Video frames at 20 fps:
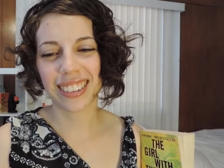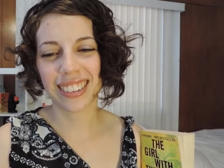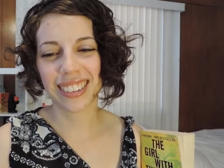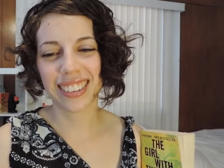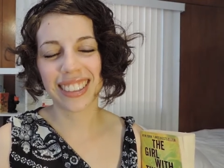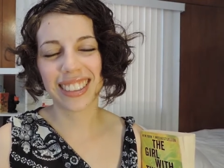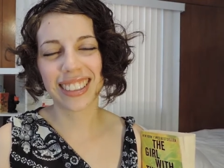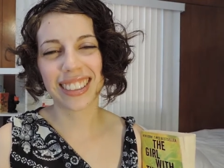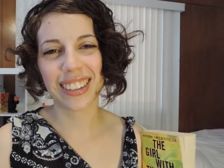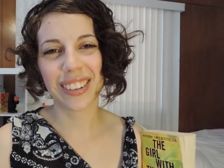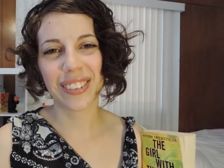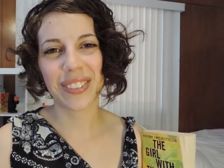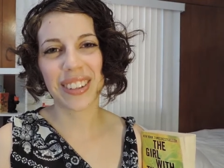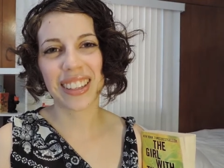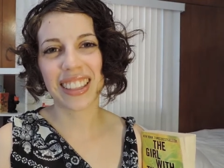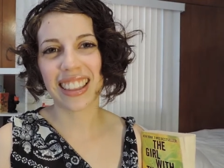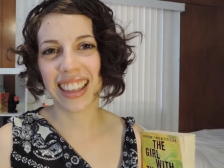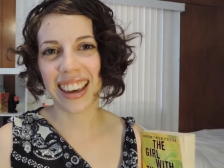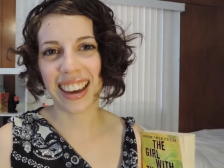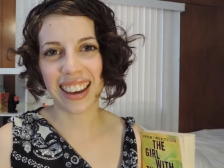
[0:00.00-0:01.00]
all the stuff
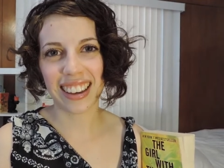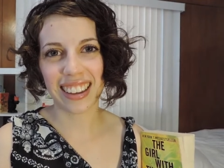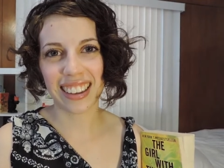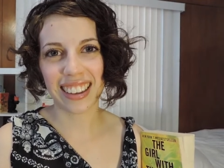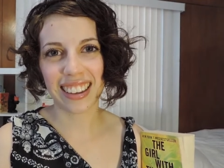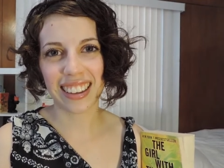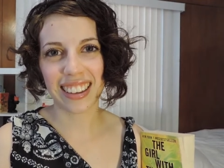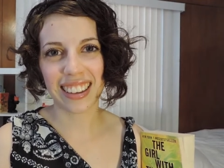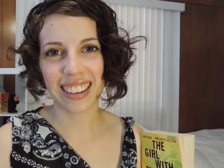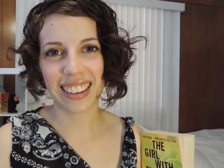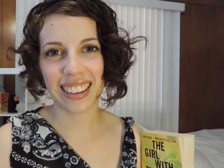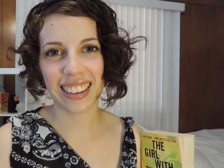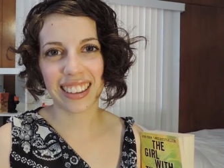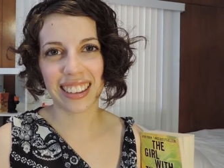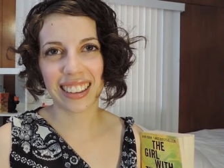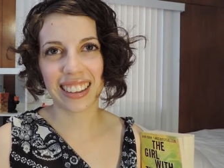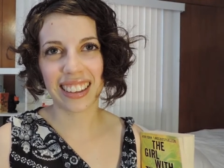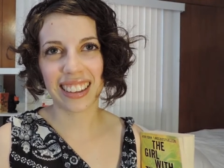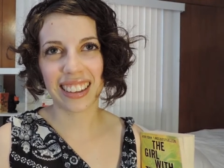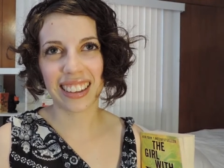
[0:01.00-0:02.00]
we lack.
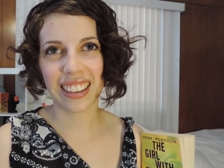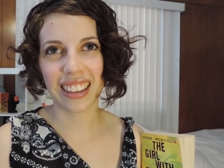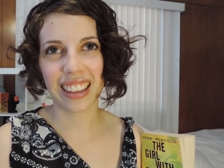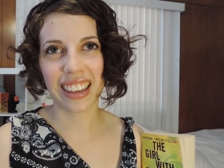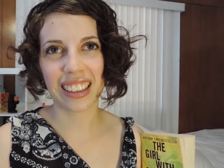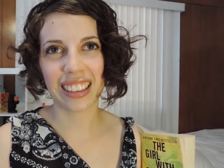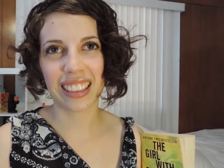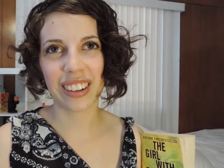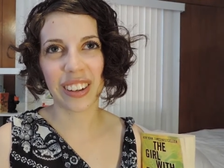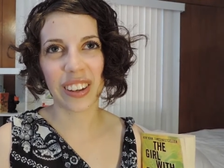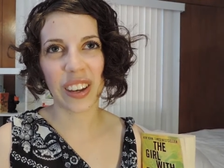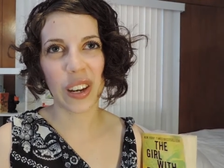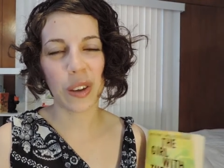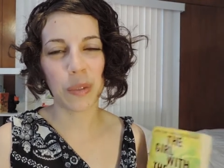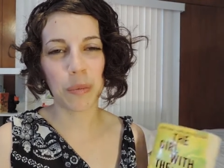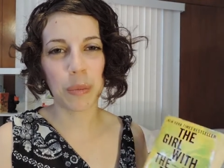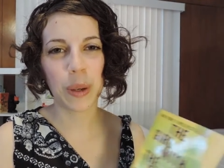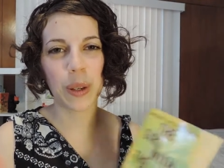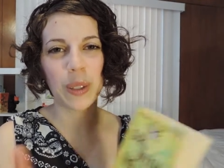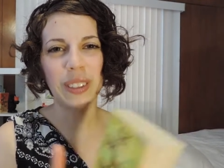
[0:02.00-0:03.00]
Like they're kind
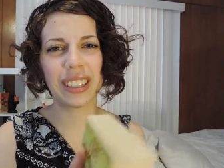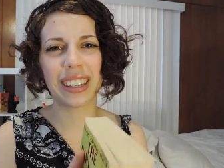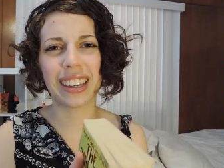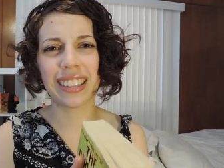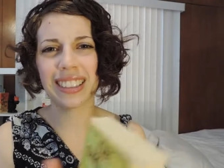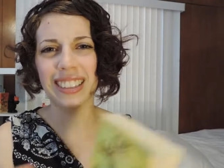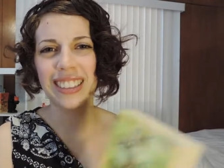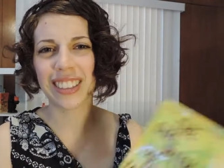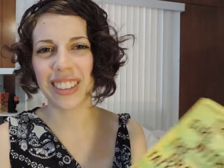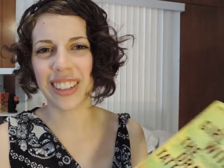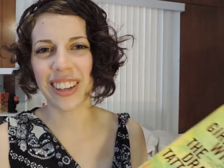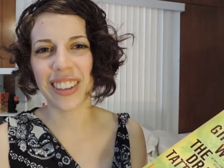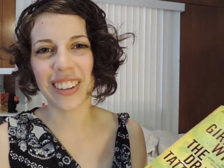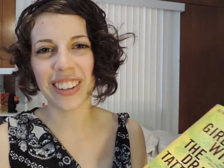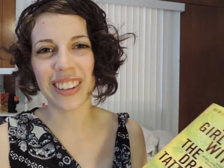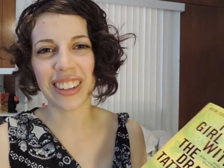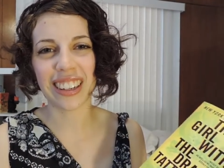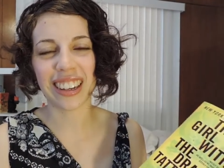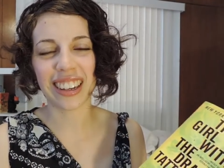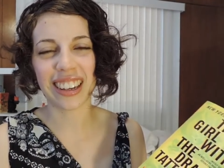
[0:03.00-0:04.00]
of built against each
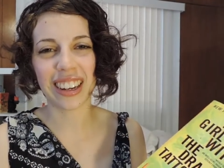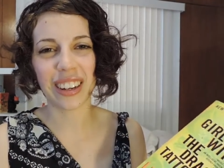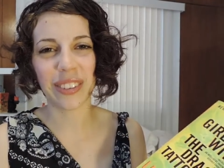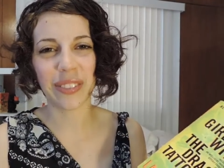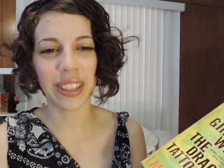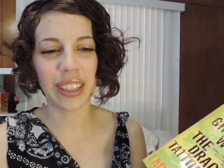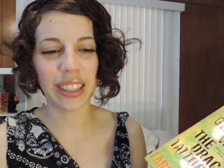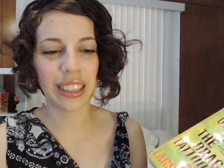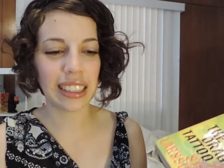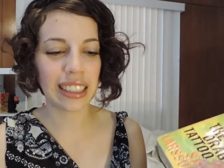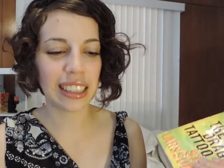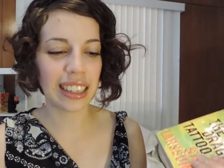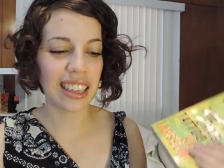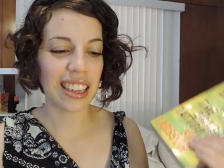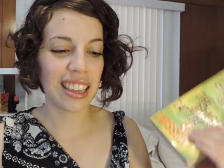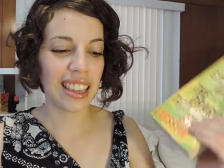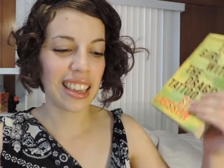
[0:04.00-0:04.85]
other, I kind of feel like.